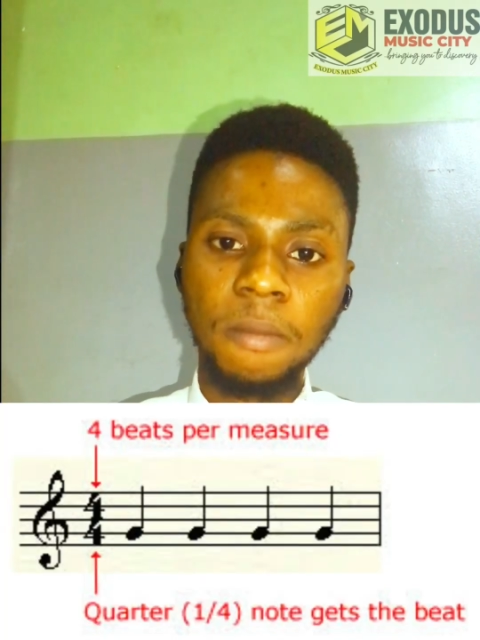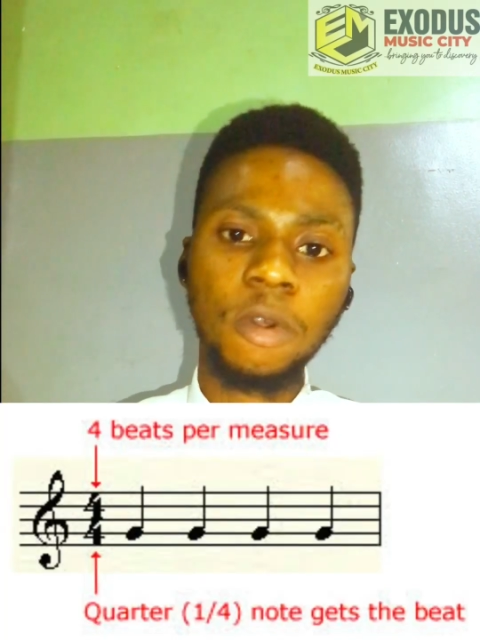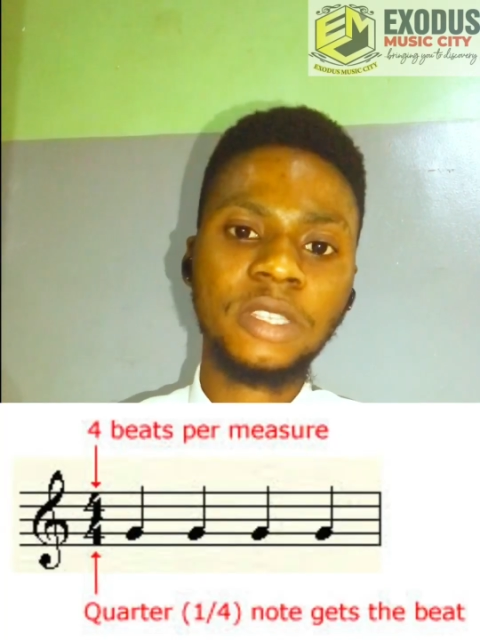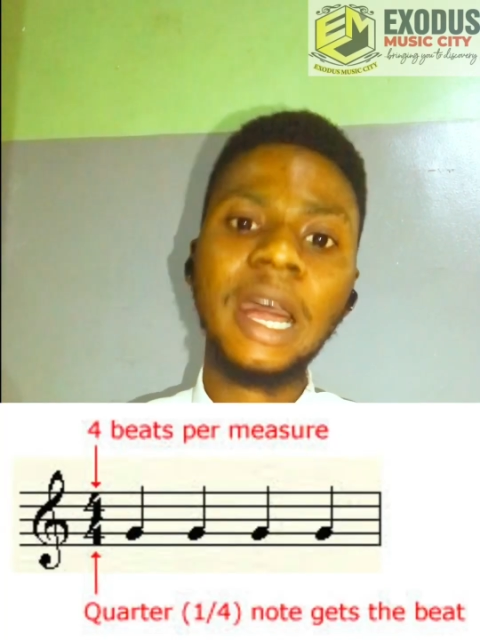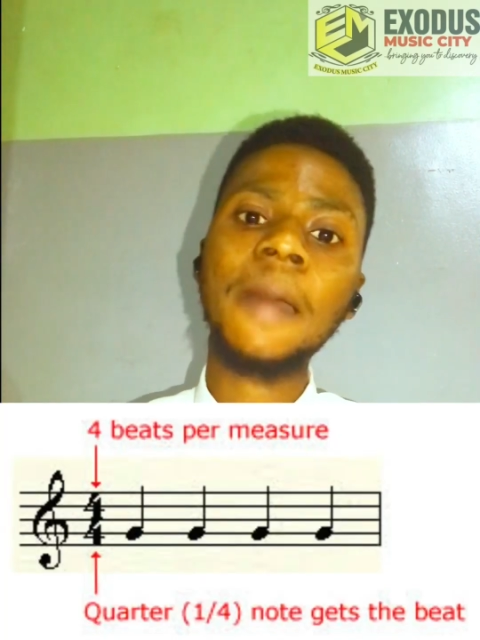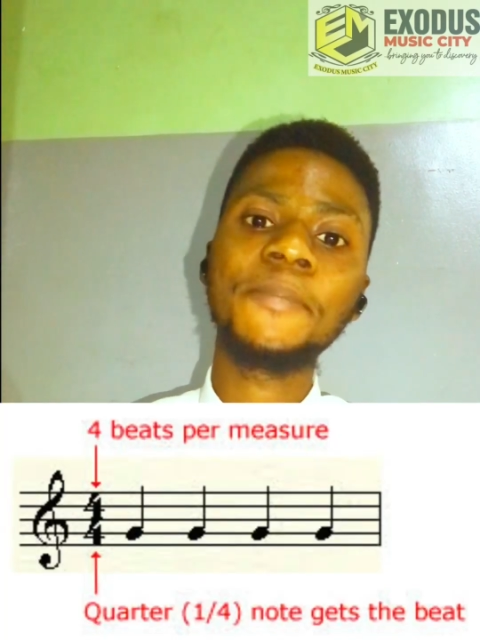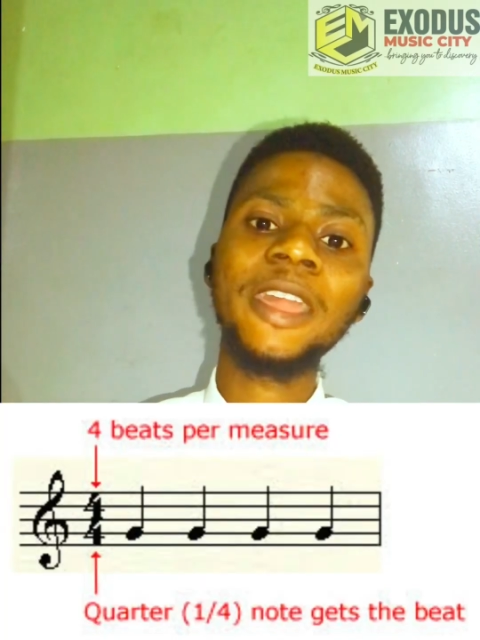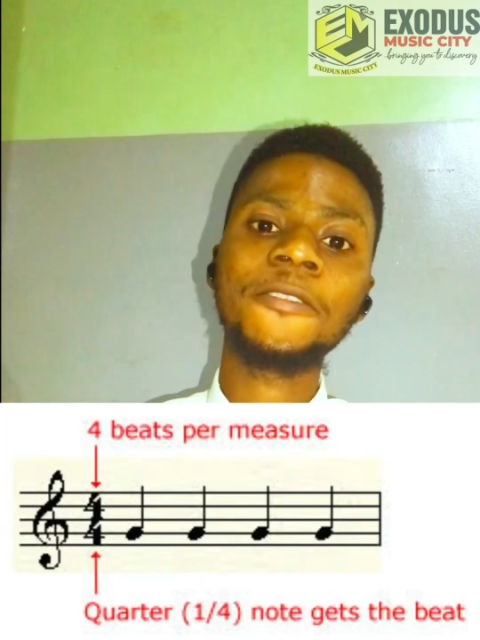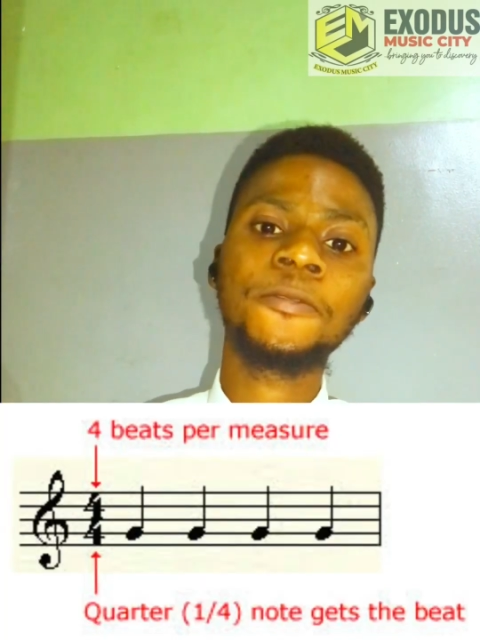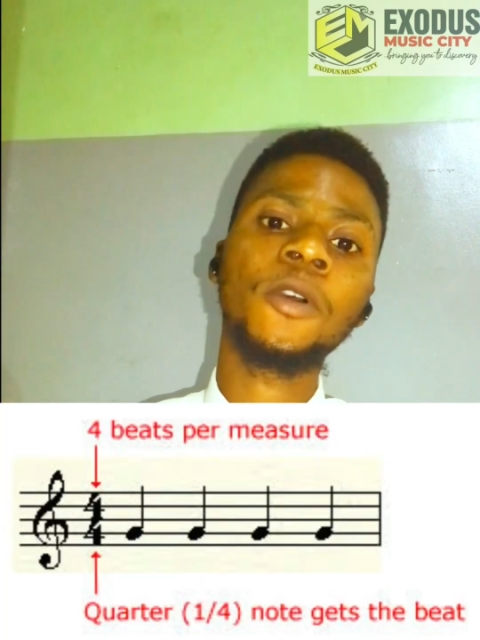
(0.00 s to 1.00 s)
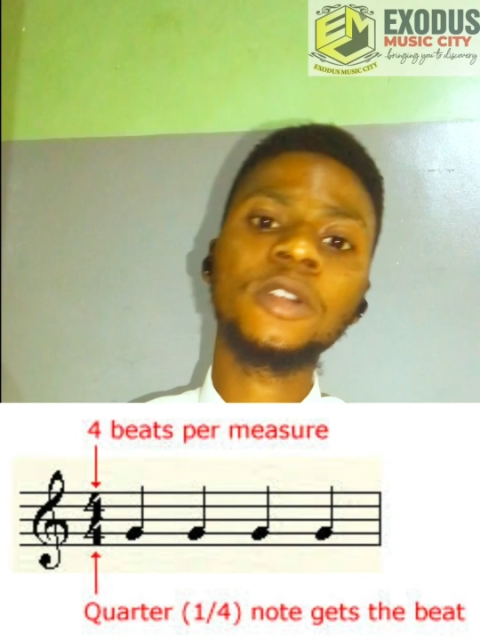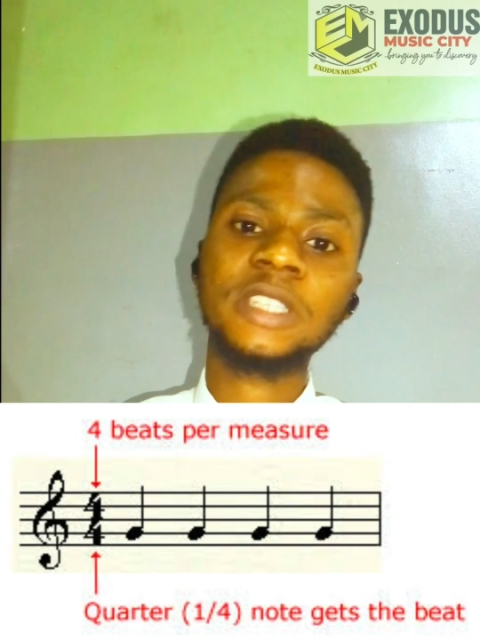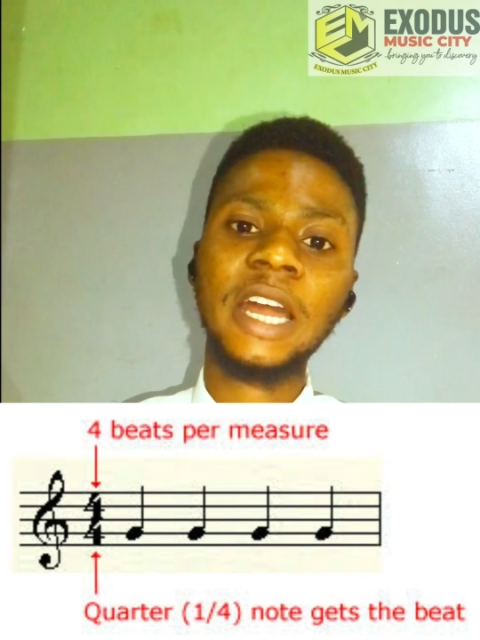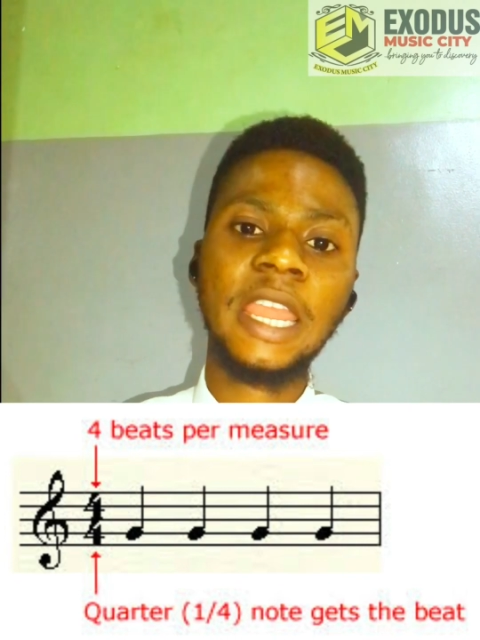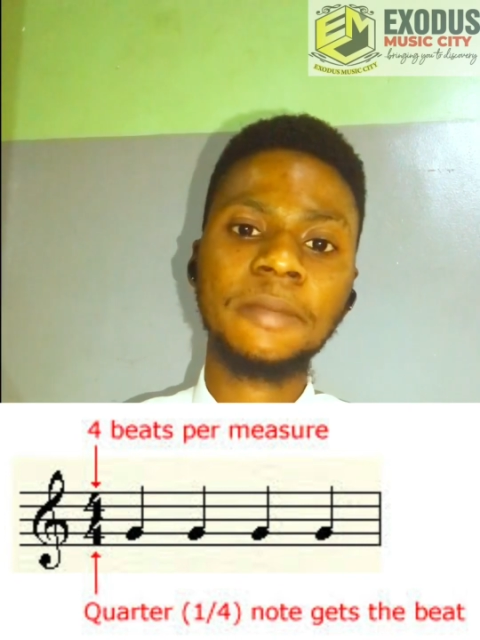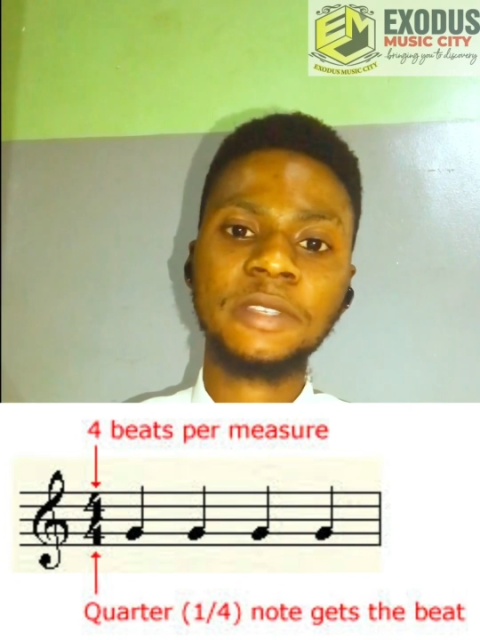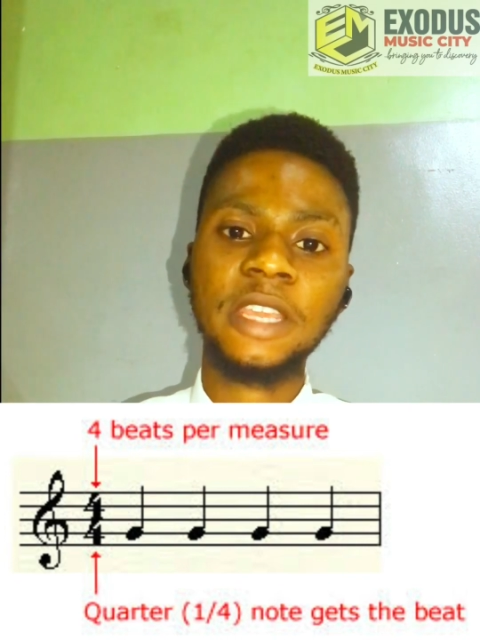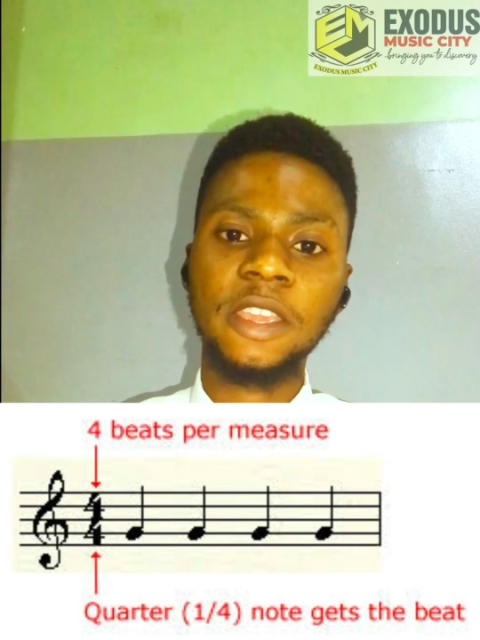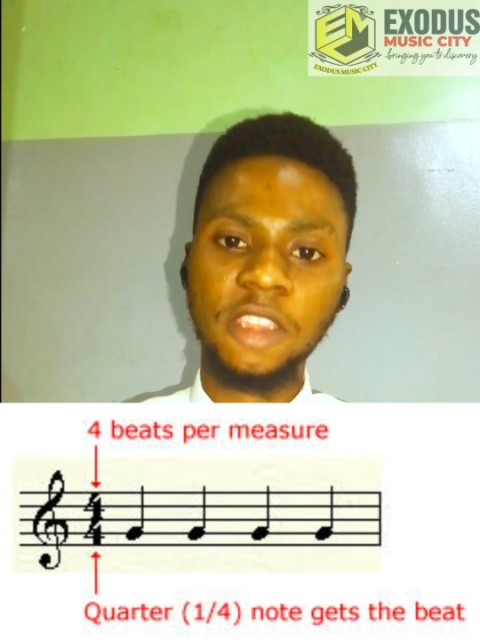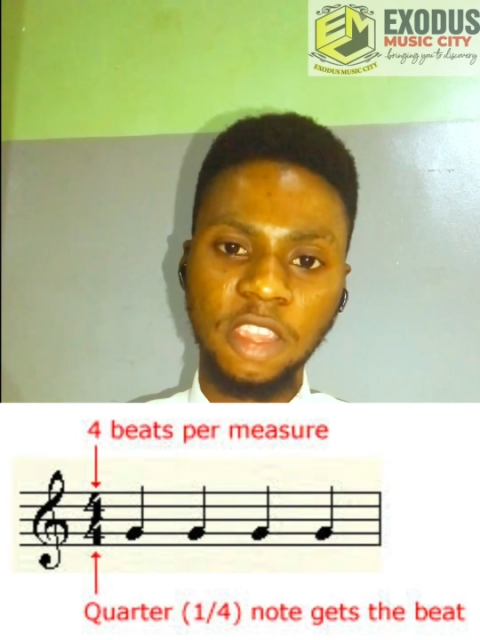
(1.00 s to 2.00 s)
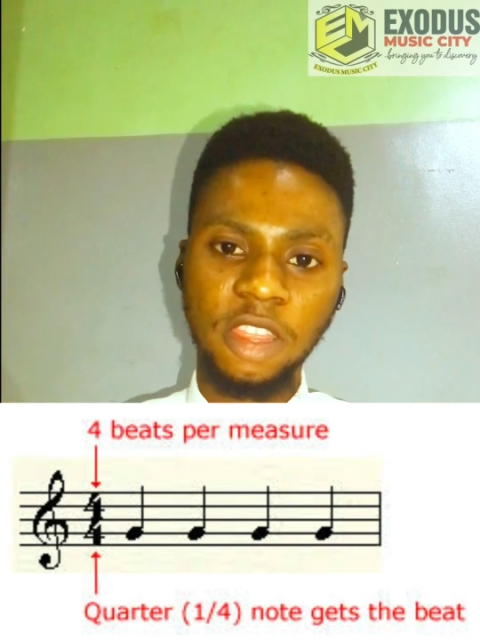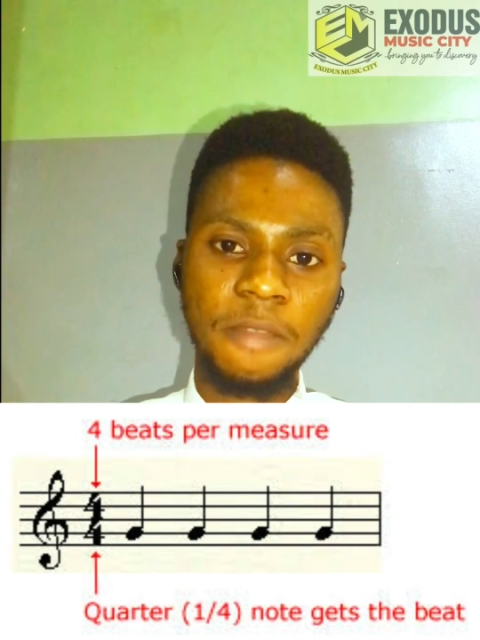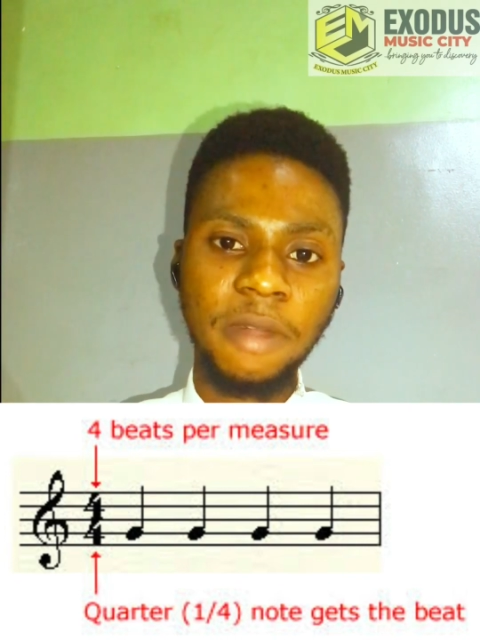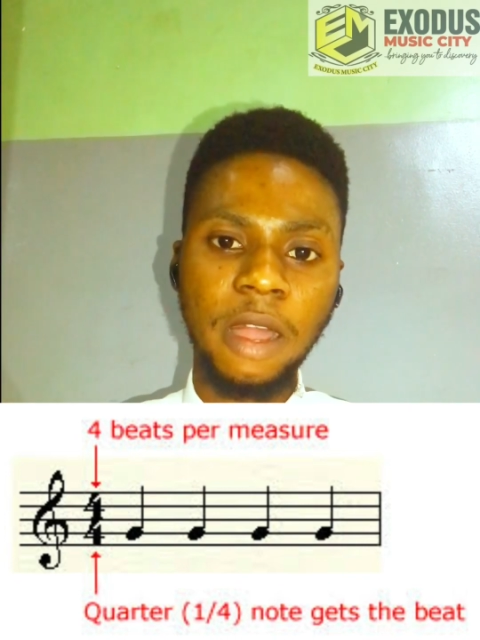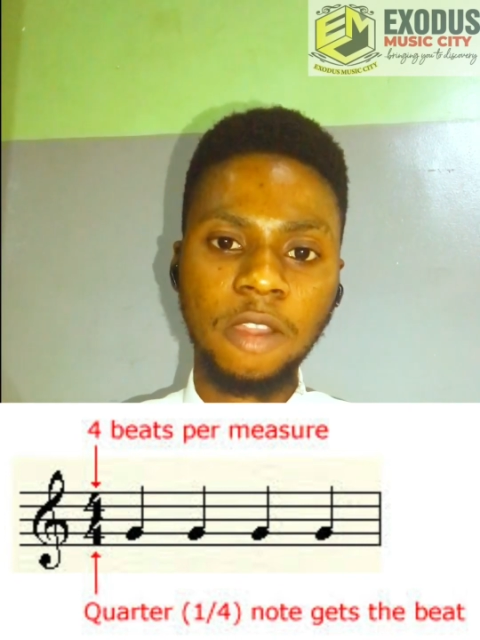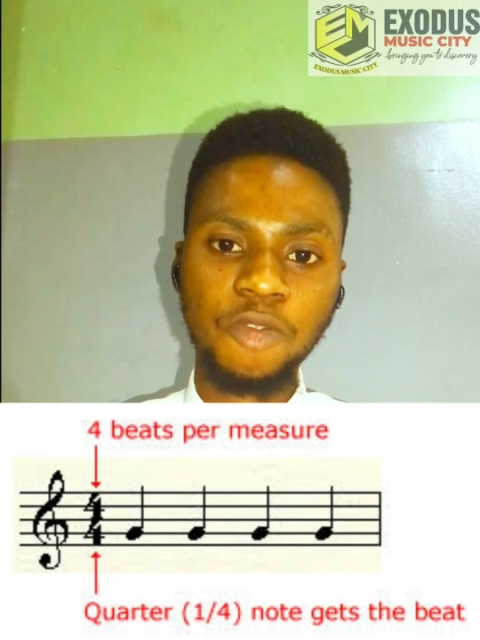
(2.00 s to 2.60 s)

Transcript: must appear 4 times in a bar.